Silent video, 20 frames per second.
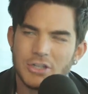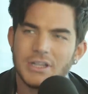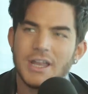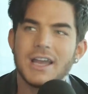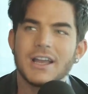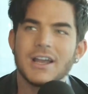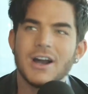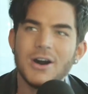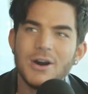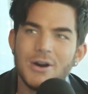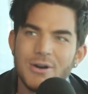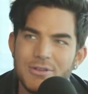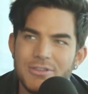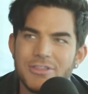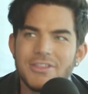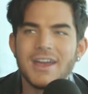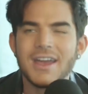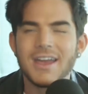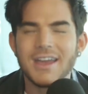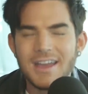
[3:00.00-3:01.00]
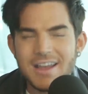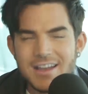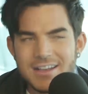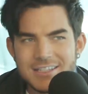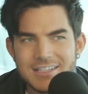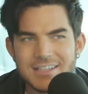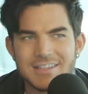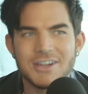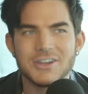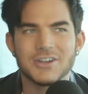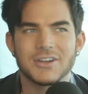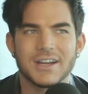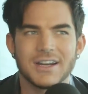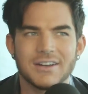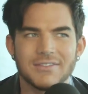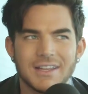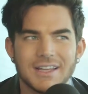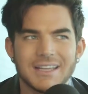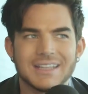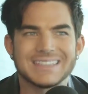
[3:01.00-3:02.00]
You're like, oh, thanks, and then you're
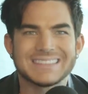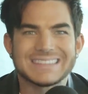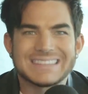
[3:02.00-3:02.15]
kind of like,